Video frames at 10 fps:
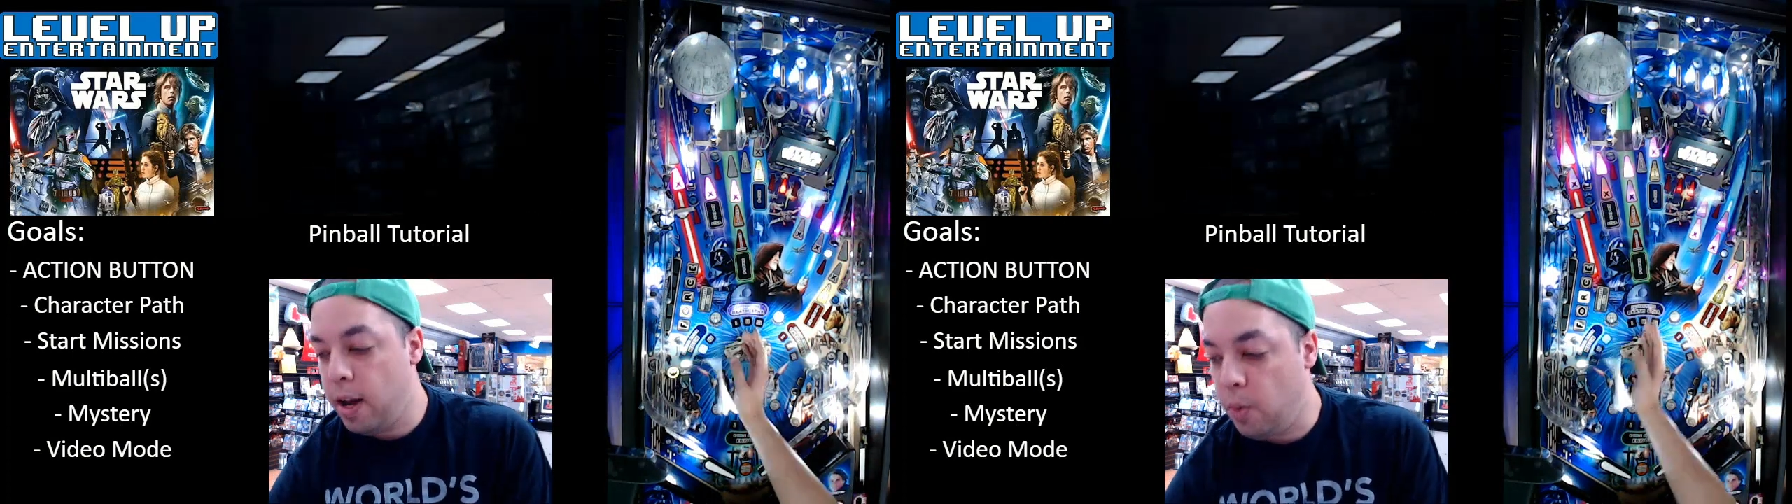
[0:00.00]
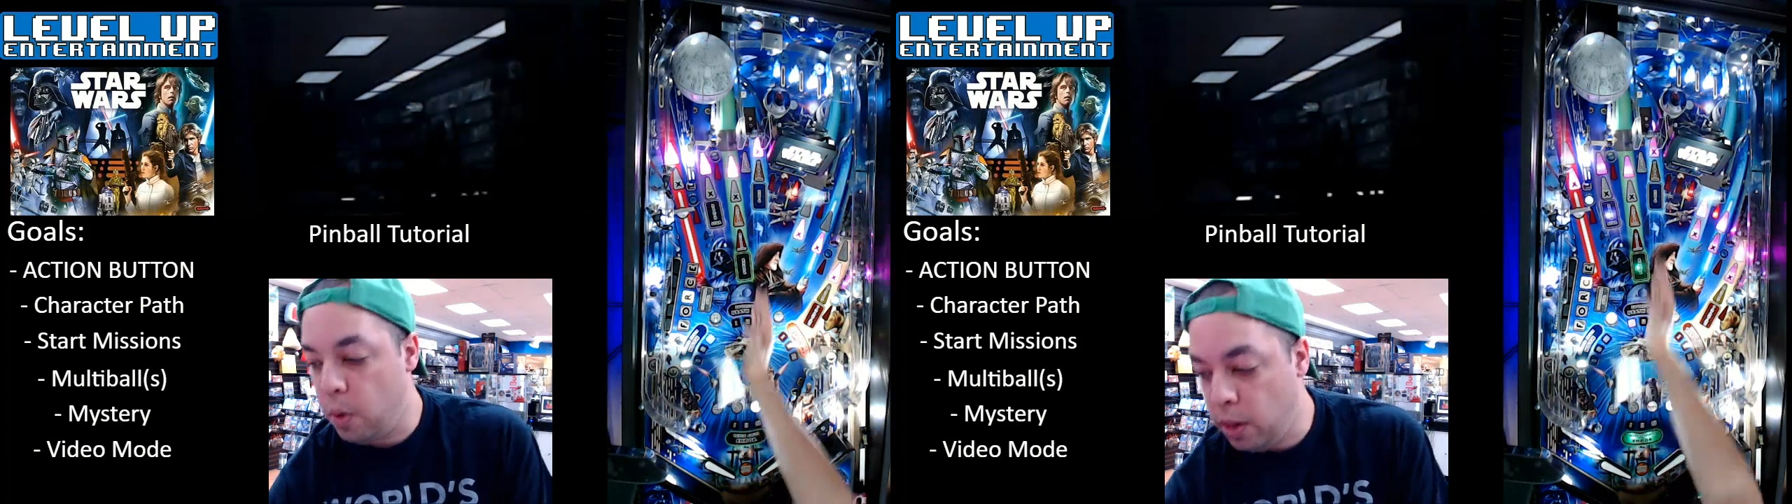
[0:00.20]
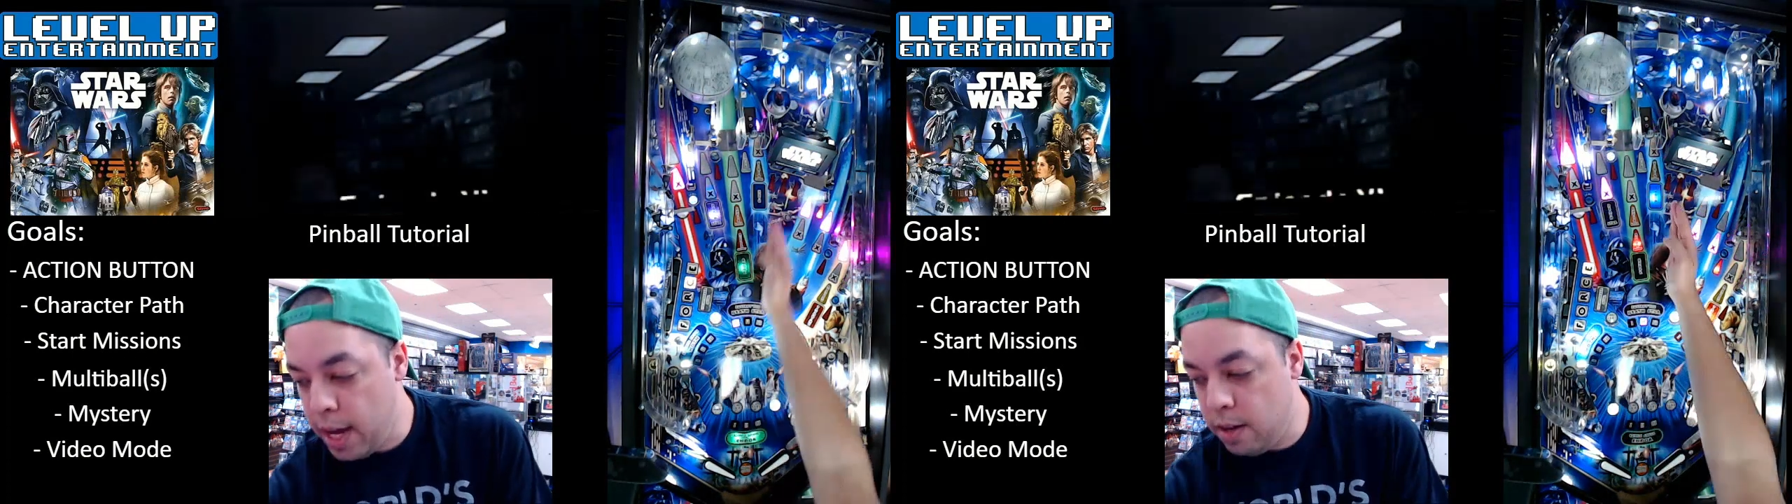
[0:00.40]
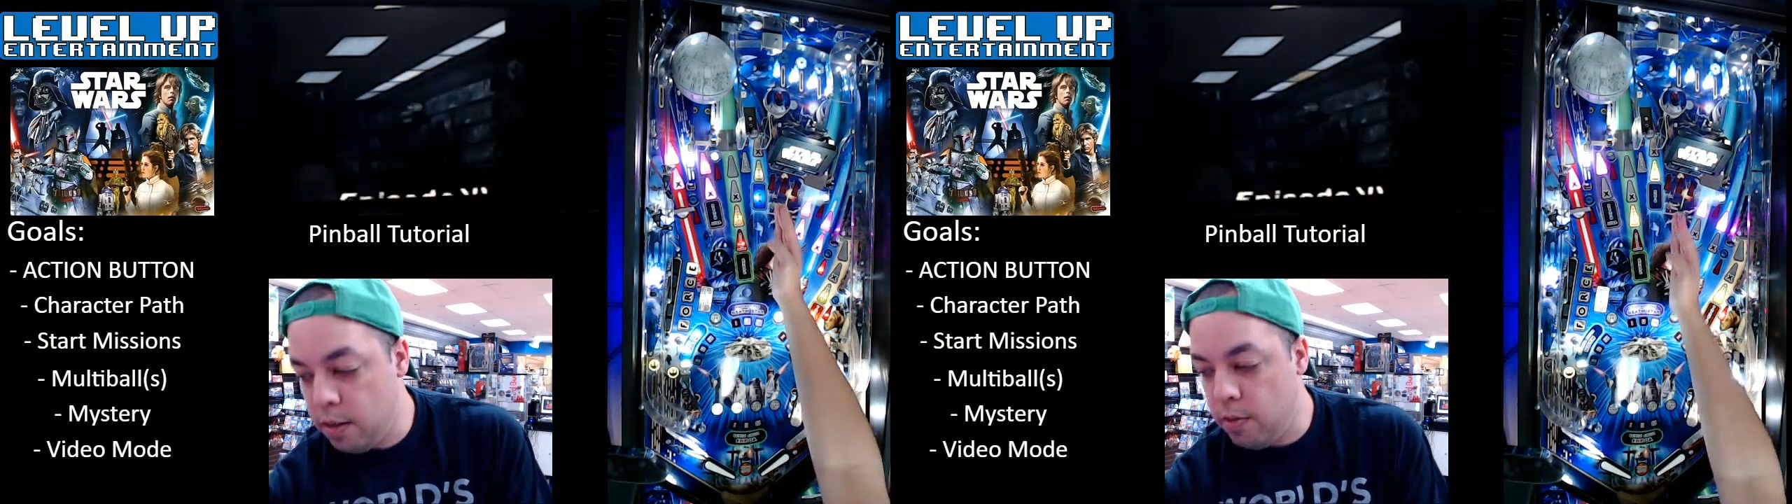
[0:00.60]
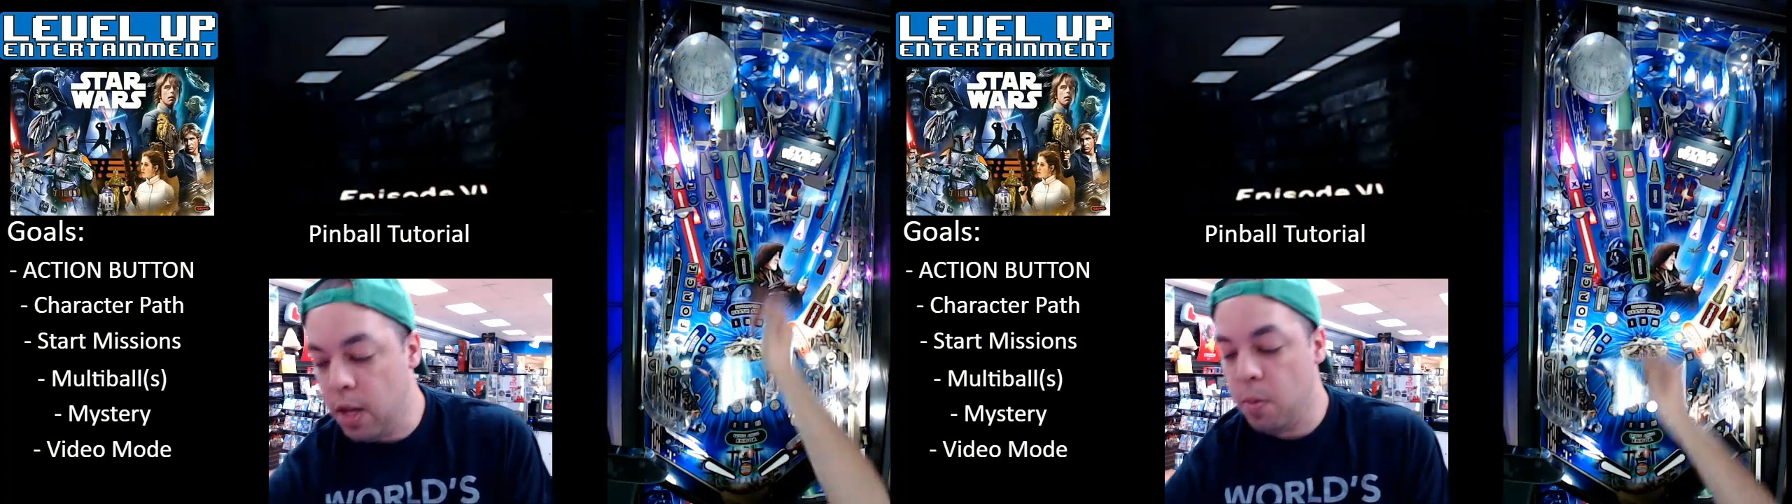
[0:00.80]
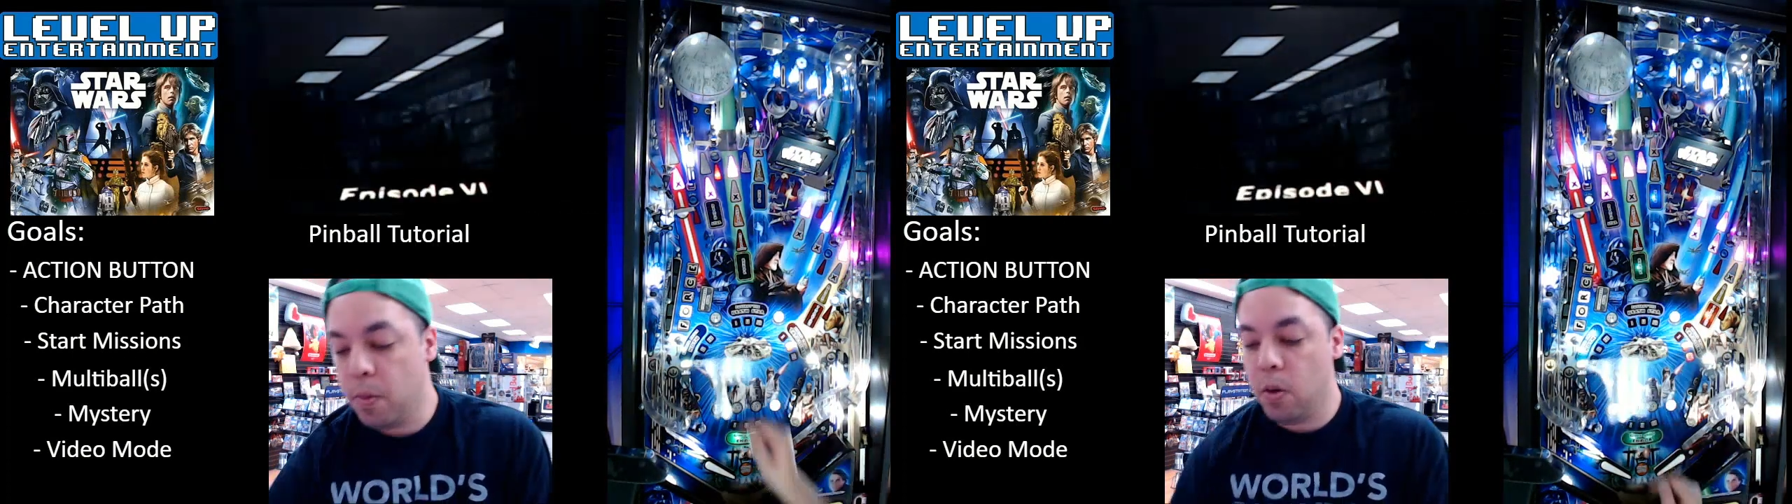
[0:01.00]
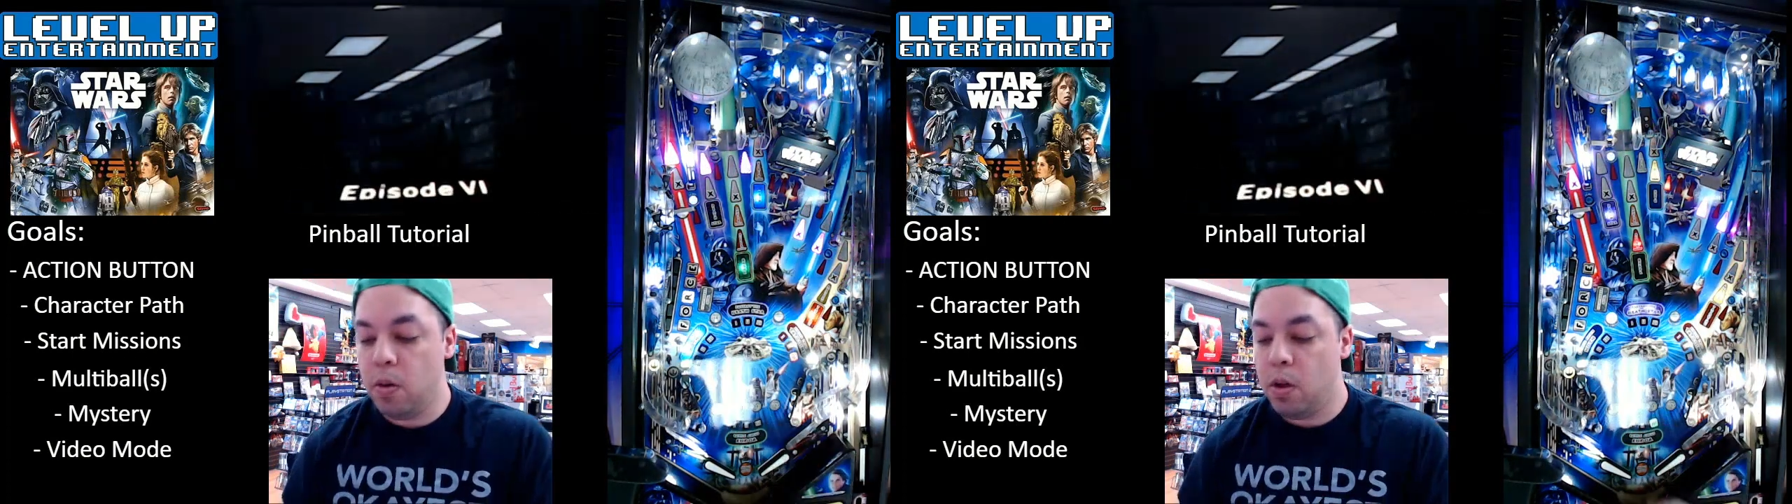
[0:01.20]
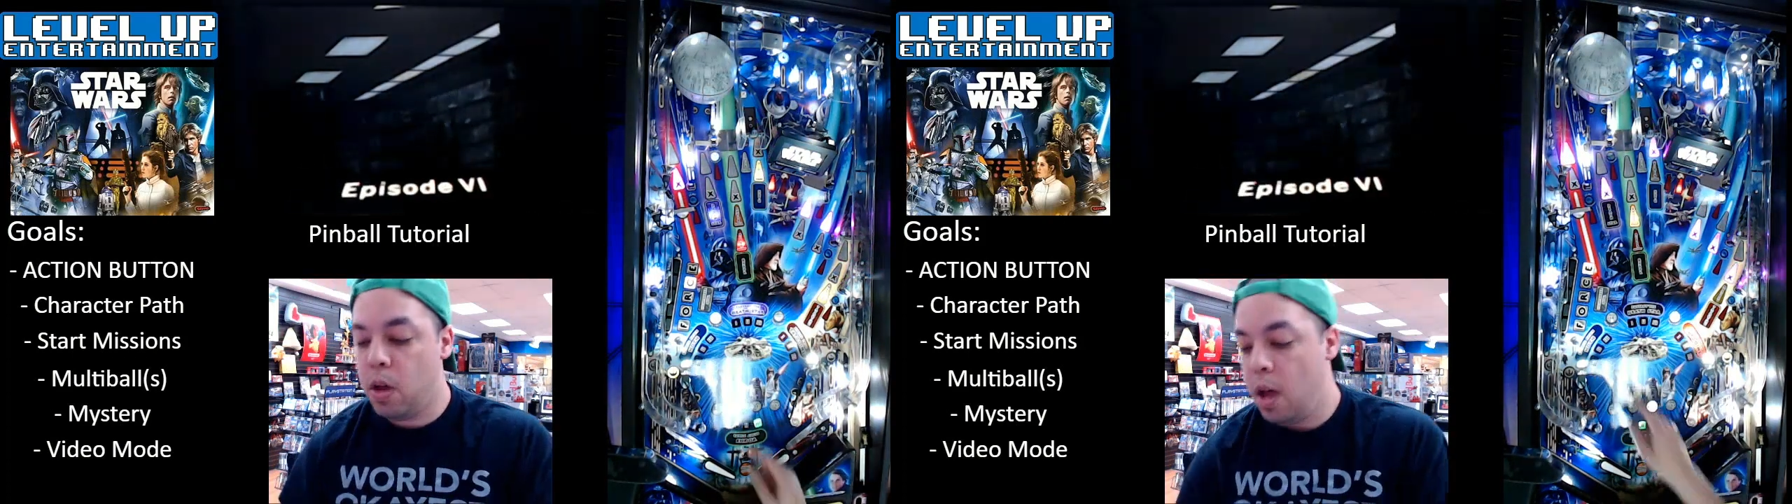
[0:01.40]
it will light the video mode.